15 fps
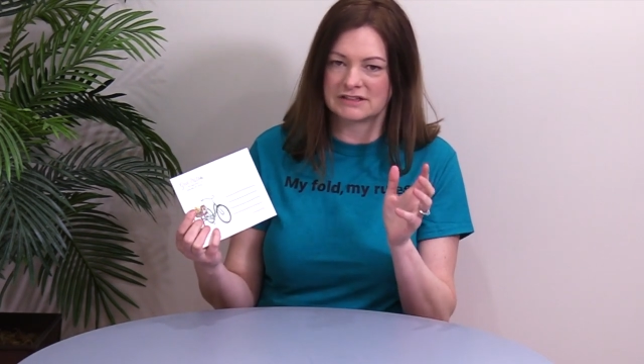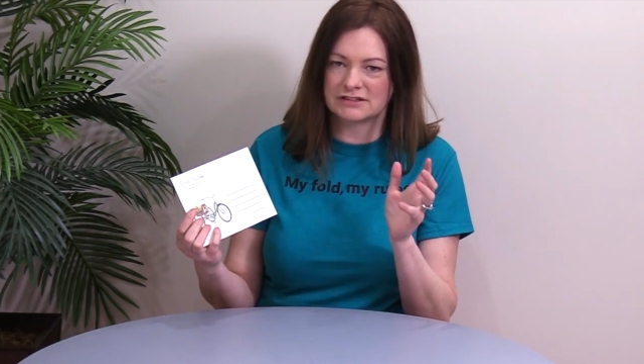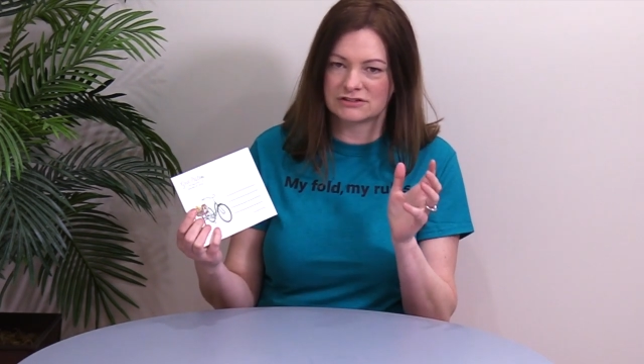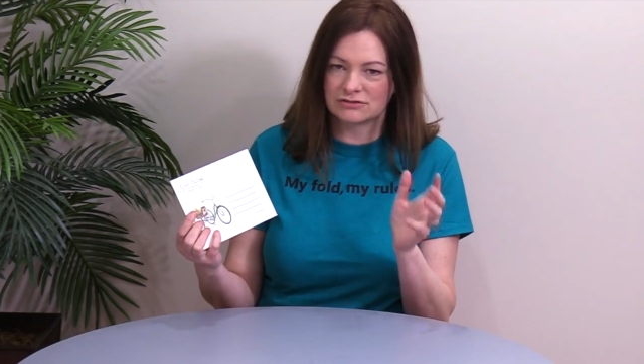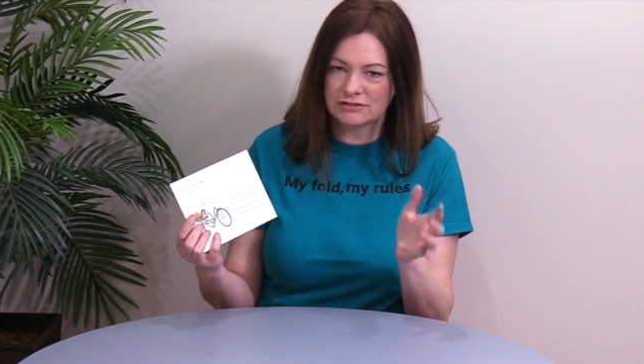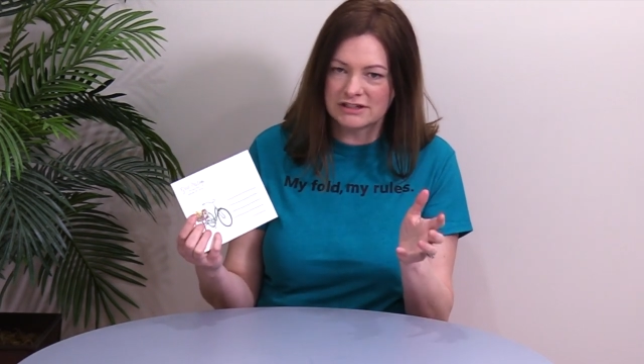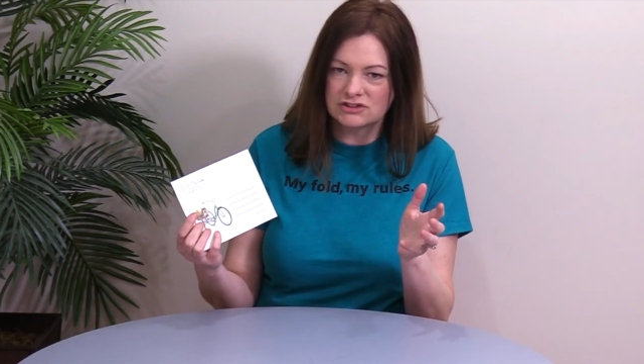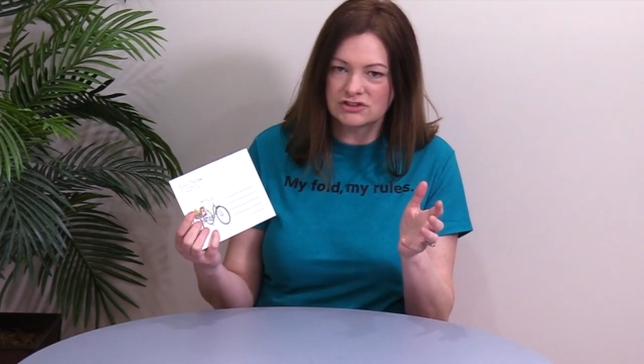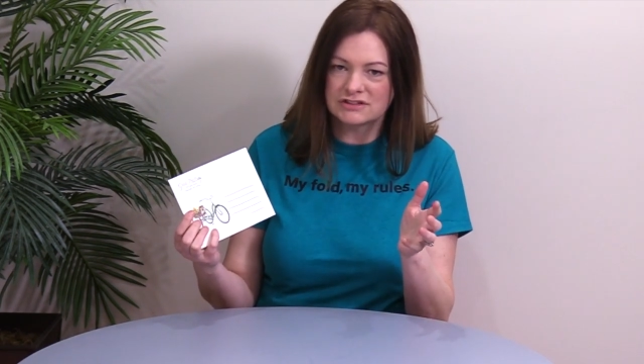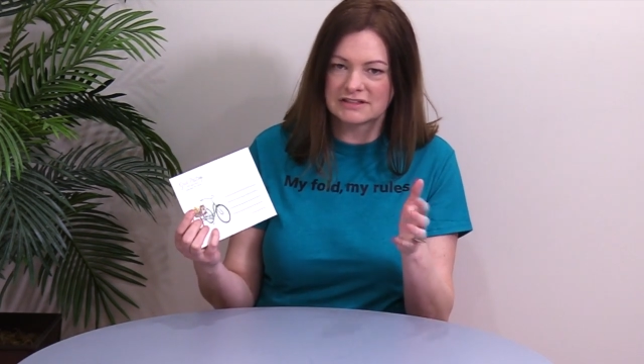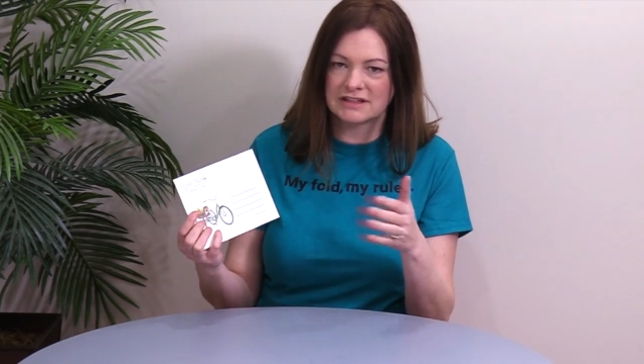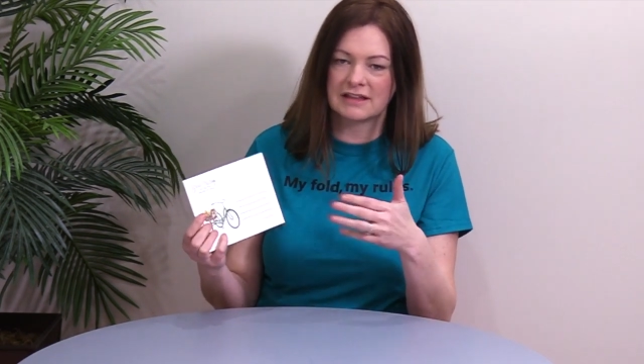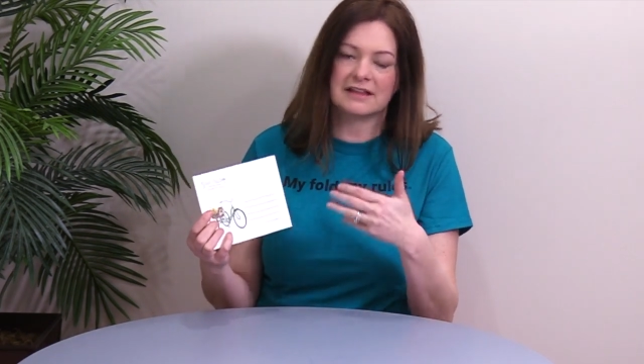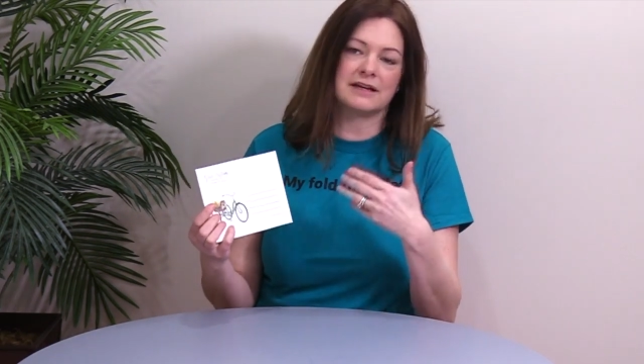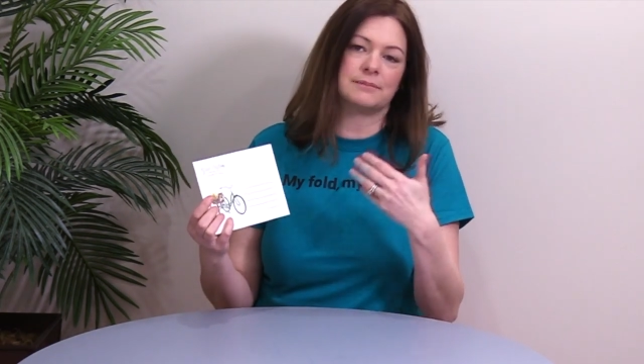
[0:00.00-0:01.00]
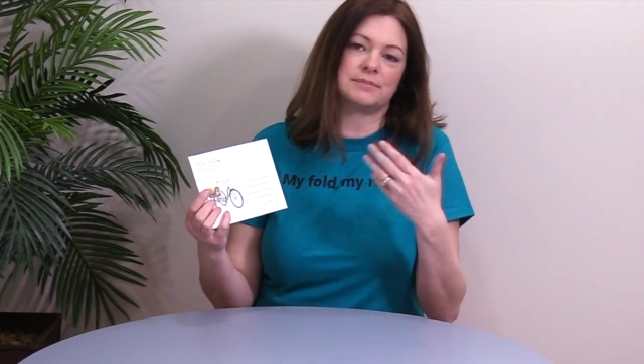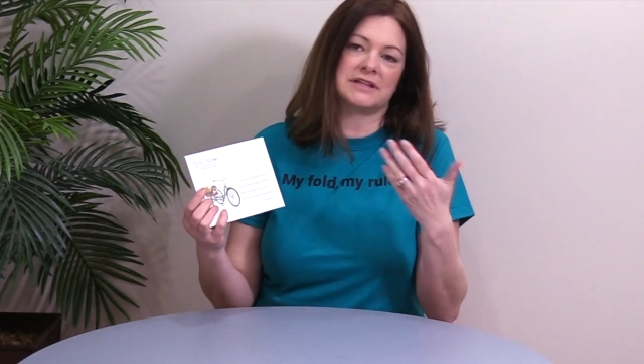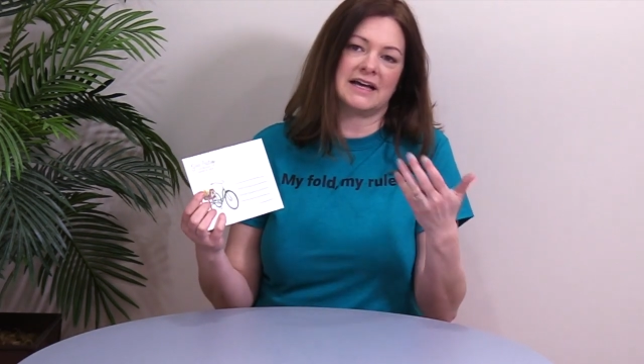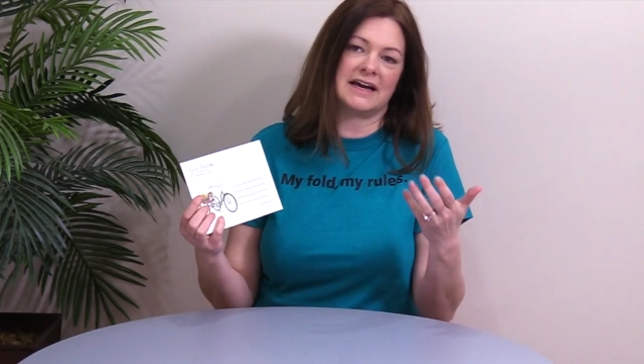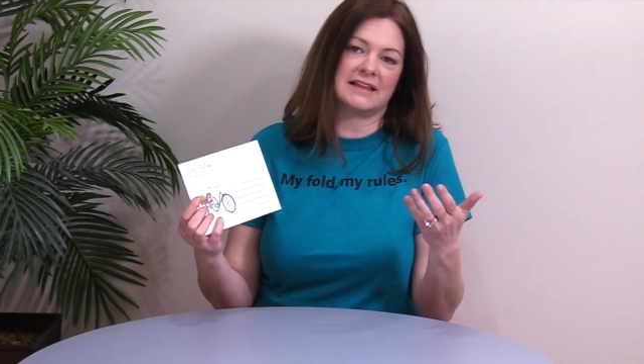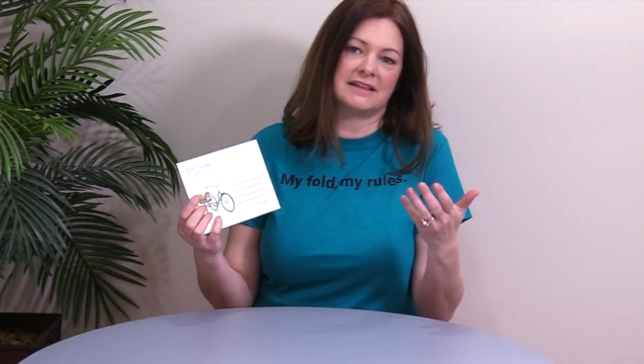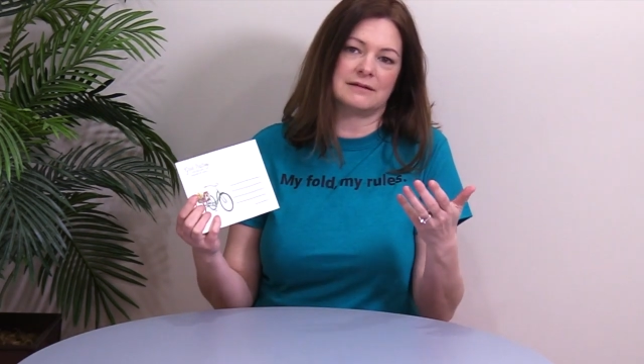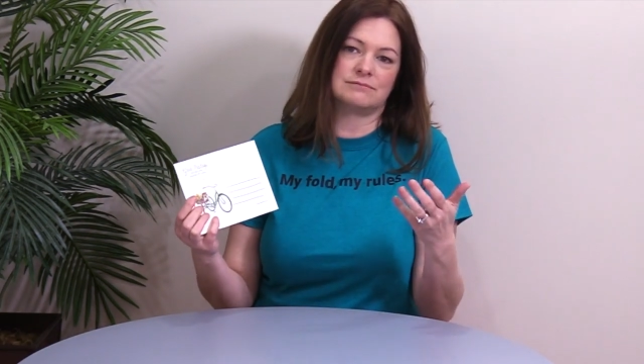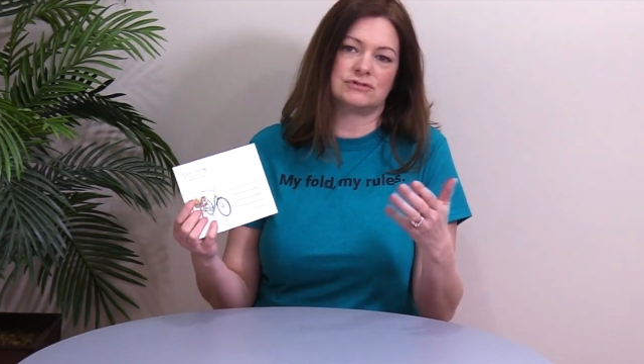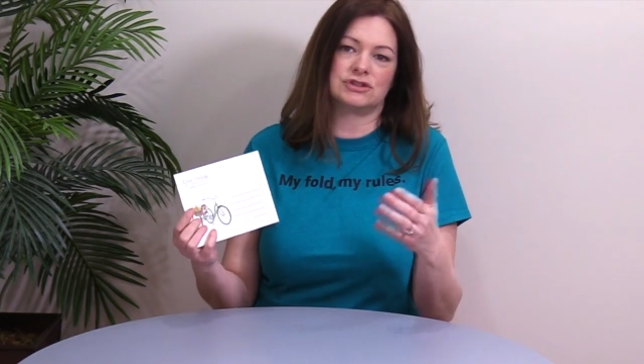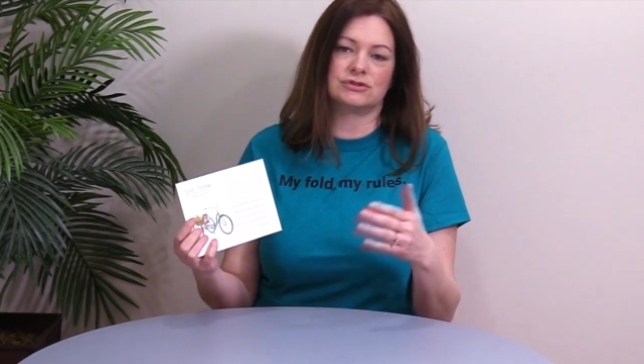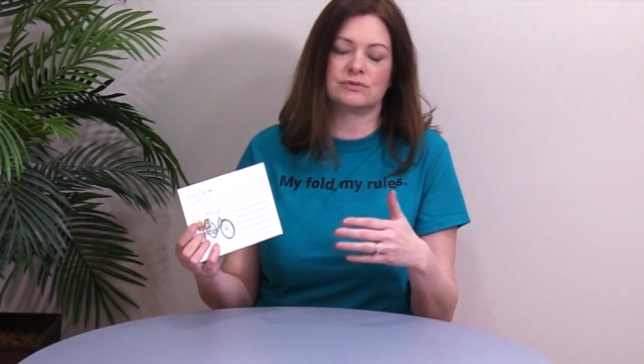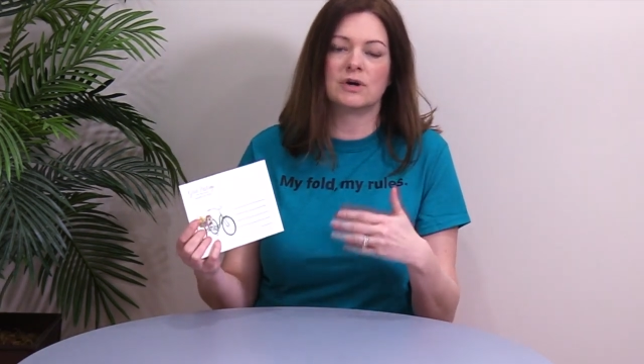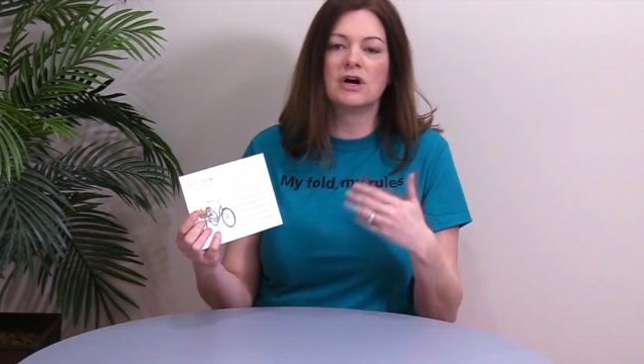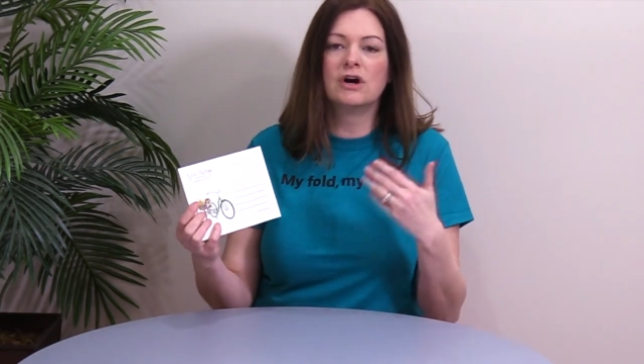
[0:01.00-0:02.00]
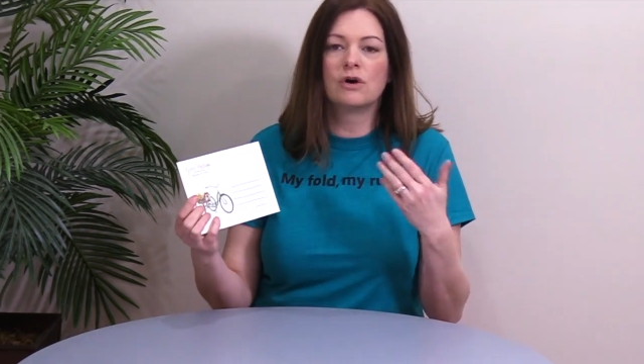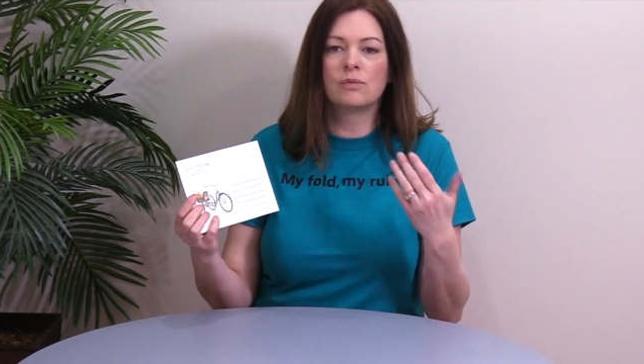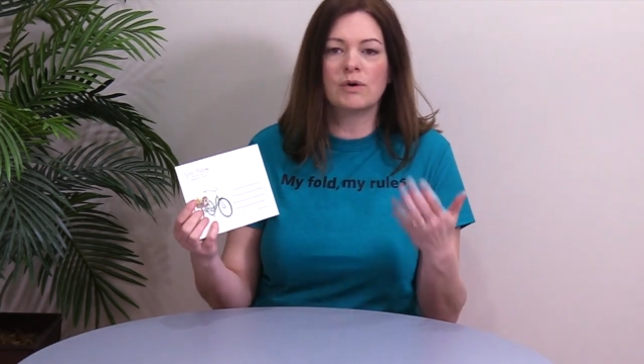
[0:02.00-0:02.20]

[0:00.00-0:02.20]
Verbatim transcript: illustrations and then they apply them to